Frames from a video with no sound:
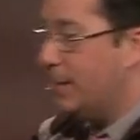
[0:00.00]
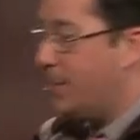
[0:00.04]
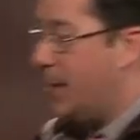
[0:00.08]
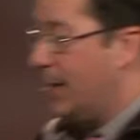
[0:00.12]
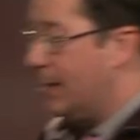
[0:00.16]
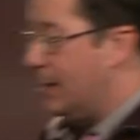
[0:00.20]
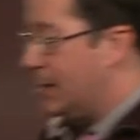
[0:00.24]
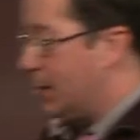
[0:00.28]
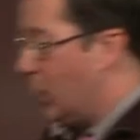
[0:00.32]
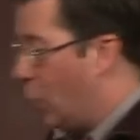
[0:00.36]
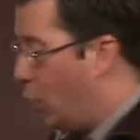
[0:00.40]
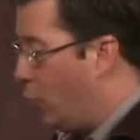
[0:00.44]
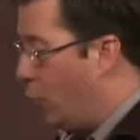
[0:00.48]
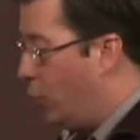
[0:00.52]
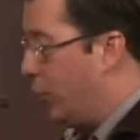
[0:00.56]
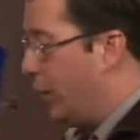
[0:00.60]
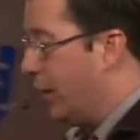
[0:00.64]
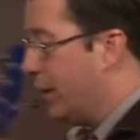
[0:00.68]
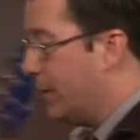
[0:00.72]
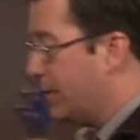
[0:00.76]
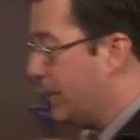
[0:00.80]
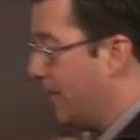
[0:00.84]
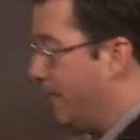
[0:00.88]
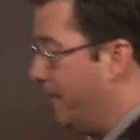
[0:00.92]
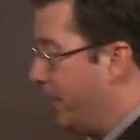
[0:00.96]
Somebody told
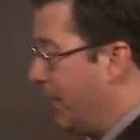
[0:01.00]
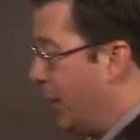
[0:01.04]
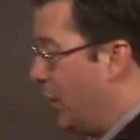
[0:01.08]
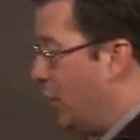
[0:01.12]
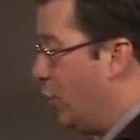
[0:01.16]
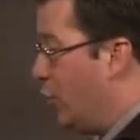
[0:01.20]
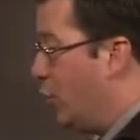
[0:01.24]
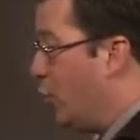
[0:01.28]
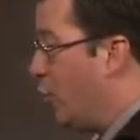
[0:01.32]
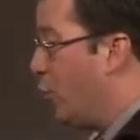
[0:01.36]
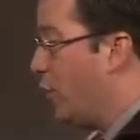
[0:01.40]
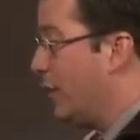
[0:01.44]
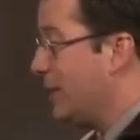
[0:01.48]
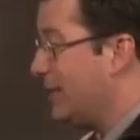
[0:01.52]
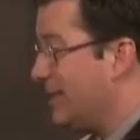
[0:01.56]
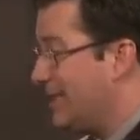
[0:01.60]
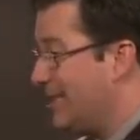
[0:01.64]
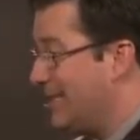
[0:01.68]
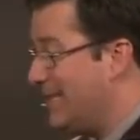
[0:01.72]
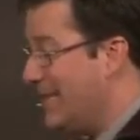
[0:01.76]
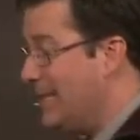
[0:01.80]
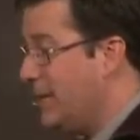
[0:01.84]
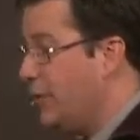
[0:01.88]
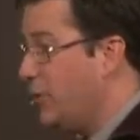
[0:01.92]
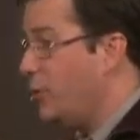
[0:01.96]
us you're a
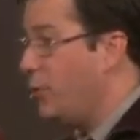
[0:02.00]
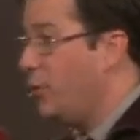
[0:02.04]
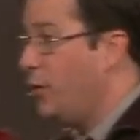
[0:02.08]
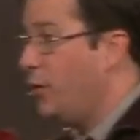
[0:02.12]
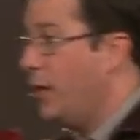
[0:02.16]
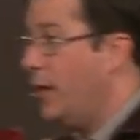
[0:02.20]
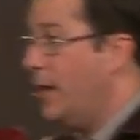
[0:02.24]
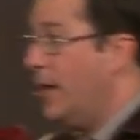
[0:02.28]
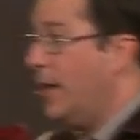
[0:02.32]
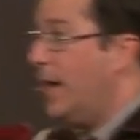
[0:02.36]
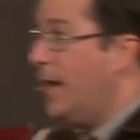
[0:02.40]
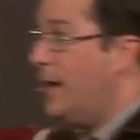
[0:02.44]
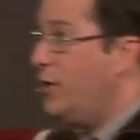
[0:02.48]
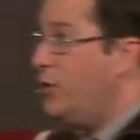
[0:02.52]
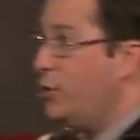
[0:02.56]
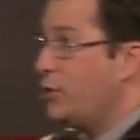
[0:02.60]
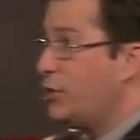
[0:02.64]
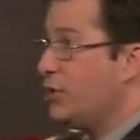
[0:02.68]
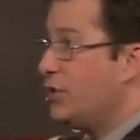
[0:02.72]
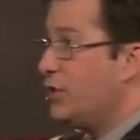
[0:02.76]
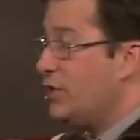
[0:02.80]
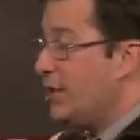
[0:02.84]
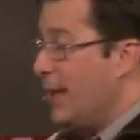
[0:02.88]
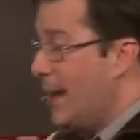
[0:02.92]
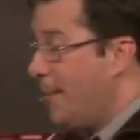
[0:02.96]
sinner and you're
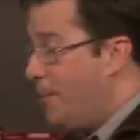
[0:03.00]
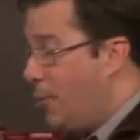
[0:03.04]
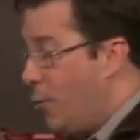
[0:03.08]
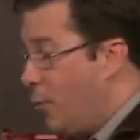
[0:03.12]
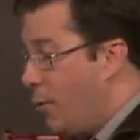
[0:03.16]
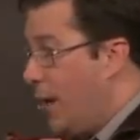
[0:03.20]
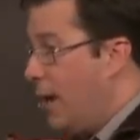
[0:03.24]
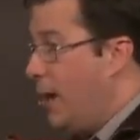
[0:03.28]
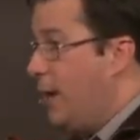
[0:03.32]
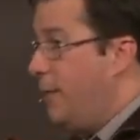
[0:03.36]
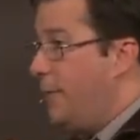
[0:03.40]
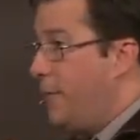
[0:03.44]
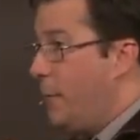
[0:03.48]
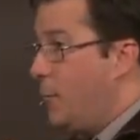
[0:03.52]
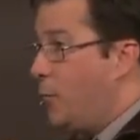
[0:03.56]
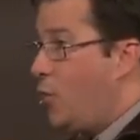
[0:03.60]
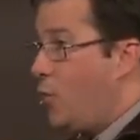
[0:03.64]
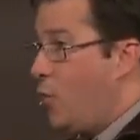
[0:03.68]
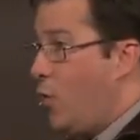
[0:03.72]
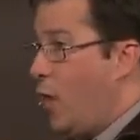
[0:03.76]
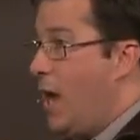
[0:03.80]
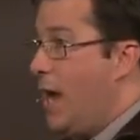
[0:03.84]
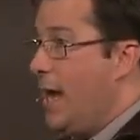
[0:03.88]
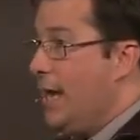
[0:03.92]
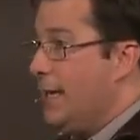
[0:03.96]
separated from
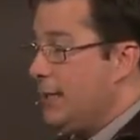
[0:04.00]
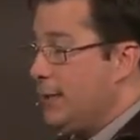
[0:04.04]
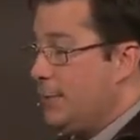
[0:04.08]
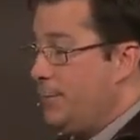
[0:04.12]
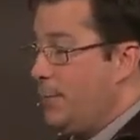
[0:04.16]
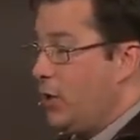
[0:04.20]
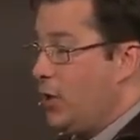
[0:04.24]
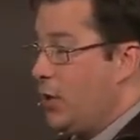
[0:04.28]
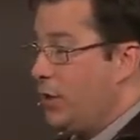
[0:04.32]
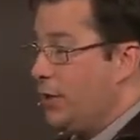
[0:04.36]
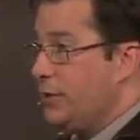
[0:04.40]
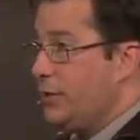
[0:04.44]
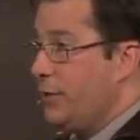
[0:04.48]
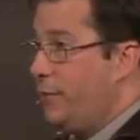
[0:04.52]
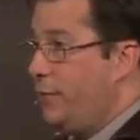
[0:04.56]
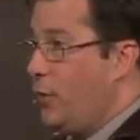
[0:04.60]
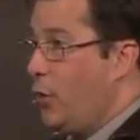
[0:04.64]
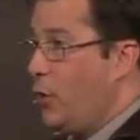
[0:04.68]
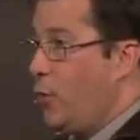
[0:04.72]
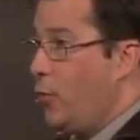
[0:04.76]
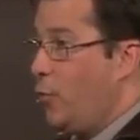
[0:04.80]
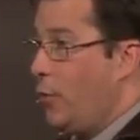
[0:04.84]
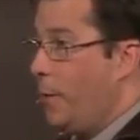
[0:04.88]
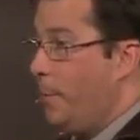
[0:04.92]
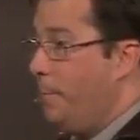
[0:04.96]
Christ because of
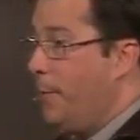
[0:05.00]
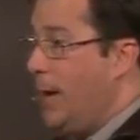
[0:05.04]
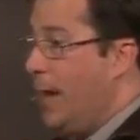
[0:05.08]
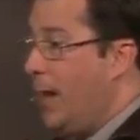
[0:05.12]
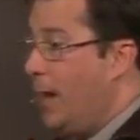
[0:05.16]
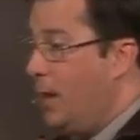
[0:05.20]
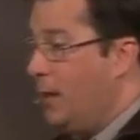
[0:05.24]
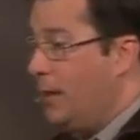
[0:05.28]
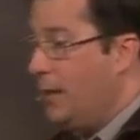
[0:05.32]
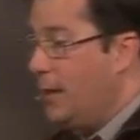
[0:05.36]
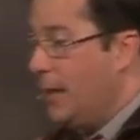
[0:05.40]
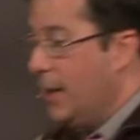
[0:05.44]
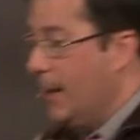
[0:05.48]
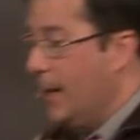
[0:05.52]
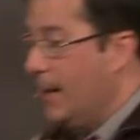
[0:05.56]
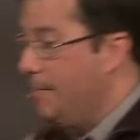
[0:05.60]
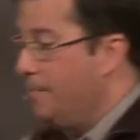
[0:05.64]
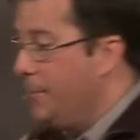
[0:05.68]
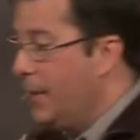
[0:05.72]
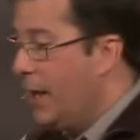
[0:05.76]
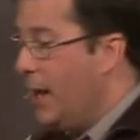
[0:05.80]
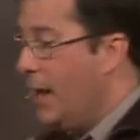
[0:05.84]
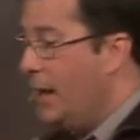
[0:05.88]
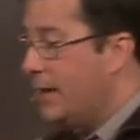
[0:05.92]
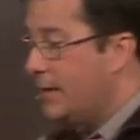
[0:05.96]
your rebellion.
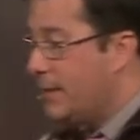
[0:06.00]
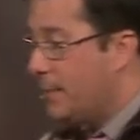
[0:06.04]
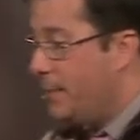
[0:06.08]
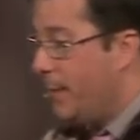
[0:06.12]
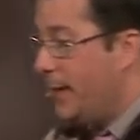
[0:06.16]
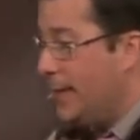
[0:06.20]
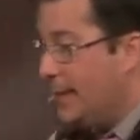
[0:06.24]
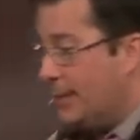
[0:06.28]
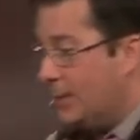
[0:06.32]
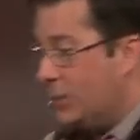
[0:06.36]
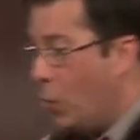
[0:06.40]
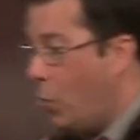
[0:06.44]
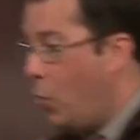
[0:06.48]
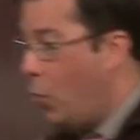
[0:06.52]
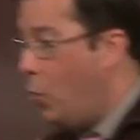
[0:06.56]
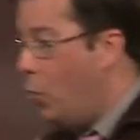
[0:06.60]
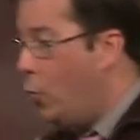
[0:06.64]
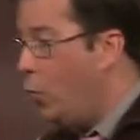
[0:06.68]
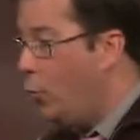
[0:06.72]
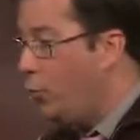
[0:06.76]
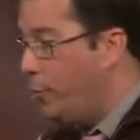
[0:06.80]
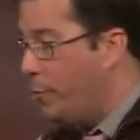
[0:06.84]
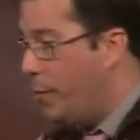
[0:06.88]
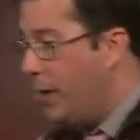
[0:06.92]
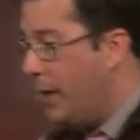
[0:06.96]
Somebody
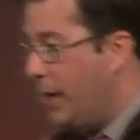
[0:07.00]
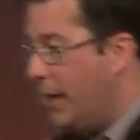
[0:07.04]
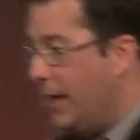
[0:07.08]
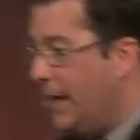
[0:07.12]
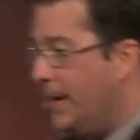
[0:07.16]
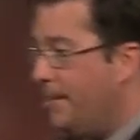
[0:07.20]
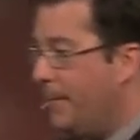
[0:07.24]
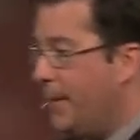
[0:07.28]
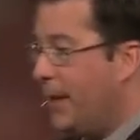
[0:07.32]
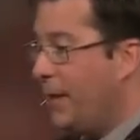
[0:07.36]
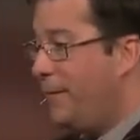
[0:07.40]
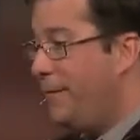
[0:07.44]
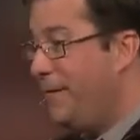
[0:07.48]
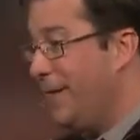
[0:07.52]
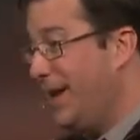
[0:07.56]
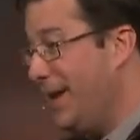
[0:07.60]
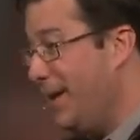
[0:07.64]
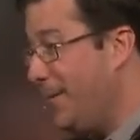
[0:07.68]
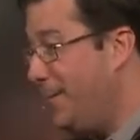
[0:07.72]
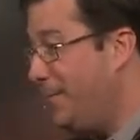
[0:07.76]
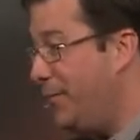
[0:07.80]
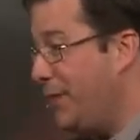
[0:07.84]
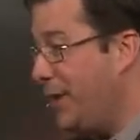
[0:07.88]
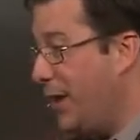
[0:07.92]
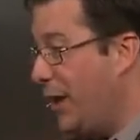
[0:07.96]
told me,
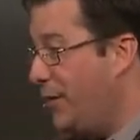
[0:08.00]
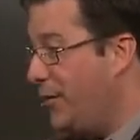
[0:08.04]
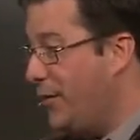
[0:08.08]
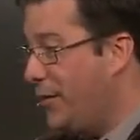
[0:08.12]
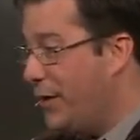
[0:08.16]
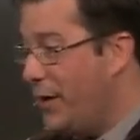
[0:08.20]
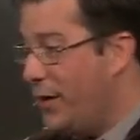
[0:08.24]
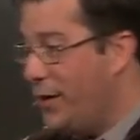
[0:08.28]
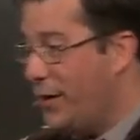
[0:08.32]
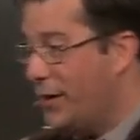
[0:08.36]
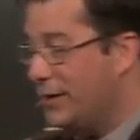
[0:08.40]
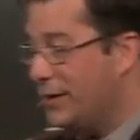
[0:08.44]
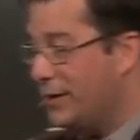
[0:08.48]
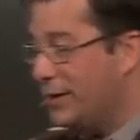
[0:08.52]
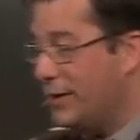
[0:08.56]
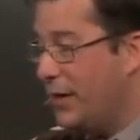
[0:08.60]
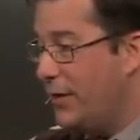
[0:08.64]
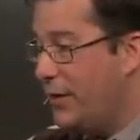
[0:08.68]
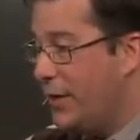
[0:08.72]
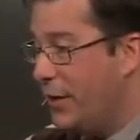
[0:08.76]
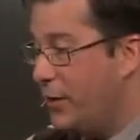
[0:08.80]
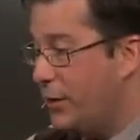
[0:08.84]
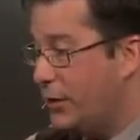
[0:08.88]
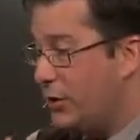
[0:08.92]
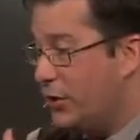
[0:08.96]
Philip, there is,
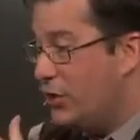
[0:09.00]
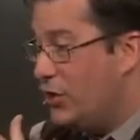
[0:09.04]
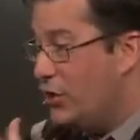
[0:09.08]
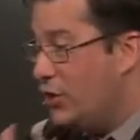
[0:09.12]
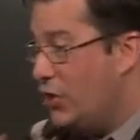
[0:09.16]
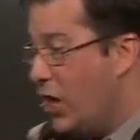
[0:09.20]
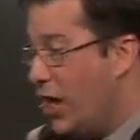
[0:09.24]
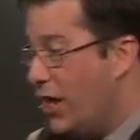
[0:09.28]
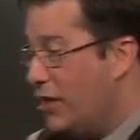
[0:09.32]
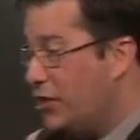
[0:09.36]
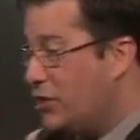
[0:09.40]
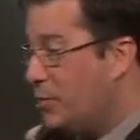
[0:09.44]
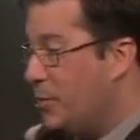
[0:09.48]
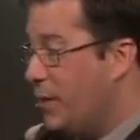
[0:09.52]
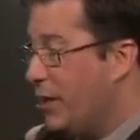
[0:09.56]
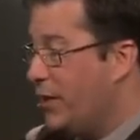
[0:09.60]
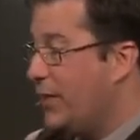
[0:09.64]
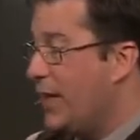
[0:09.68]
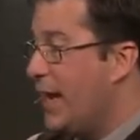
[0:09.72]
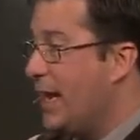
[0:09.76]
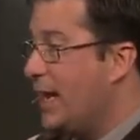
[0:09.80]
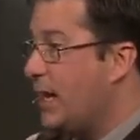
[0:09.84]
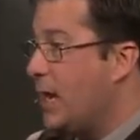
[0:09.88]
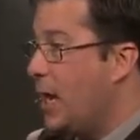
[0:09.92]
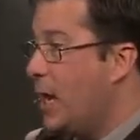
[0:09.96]
there is
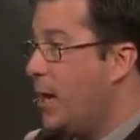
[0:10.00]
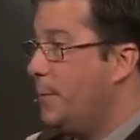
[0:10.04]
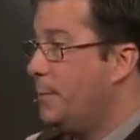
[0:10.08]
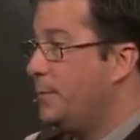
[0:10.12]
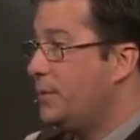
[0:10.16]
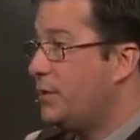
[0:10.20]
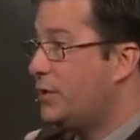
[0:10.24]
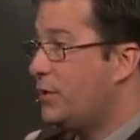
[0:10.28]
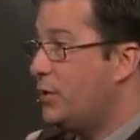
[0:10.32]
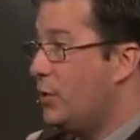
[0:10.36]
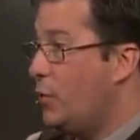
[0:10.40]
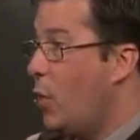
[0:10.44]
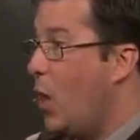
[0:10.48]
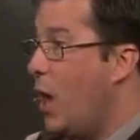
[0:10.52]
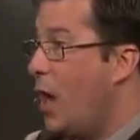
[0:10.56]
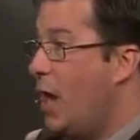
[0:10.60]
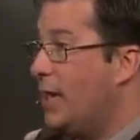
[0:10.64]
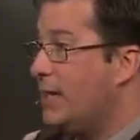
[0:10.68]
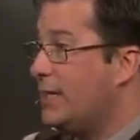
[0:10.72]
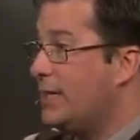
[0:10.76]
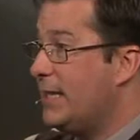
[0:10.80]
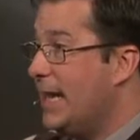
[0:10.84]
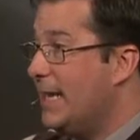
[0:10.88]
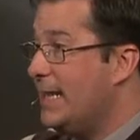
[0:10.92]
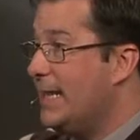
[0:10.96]
judgment that comes to
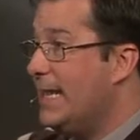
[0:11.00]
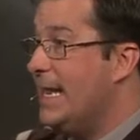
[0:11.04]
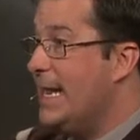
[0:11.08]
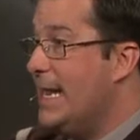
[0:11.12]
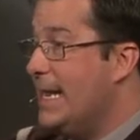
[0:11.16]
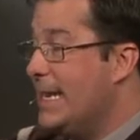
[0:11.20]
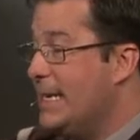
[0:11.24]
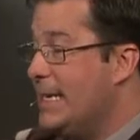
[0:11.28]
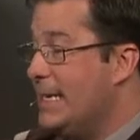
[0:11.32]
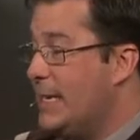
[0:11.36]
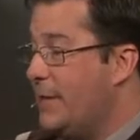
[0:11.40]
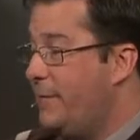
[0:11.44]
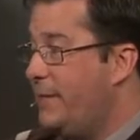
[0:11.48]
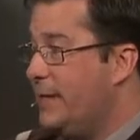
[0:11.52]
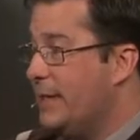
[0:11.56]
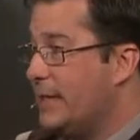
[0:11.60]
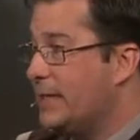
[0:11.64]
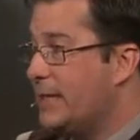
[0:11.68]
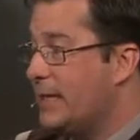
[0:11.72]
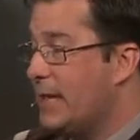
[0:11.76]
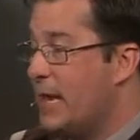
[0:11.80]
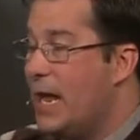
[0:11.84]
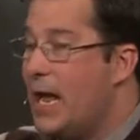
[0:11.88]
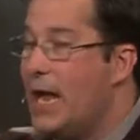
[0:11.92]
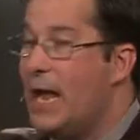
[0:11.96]
us at the end of
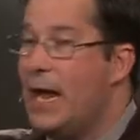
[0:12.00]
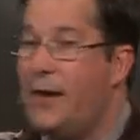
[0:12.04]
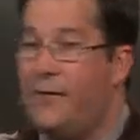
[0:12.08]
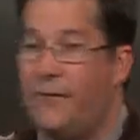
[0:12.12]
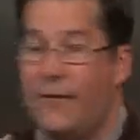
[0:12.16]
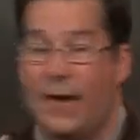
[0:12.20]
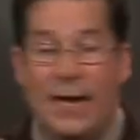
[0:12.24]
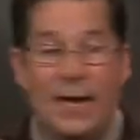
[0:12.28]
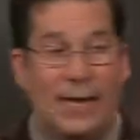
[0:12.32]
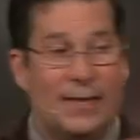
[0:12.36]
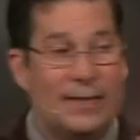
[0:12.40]
this life.